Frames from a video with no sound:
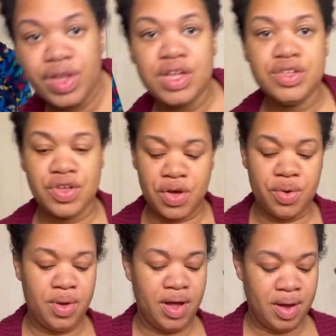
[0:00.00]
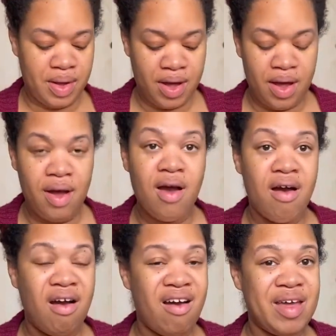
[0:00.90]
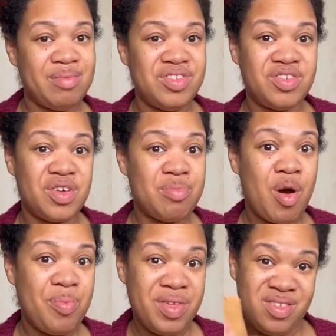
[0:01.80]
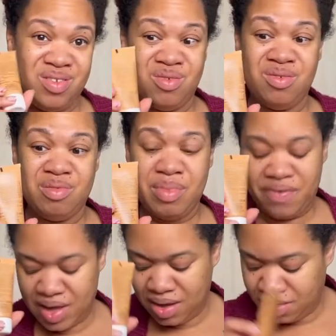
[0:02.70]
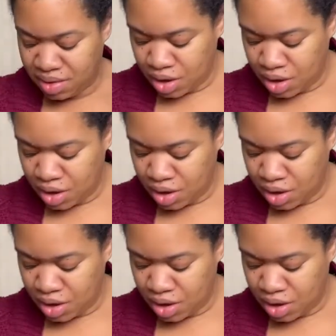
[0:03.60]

So I'm just gonna pop this on my face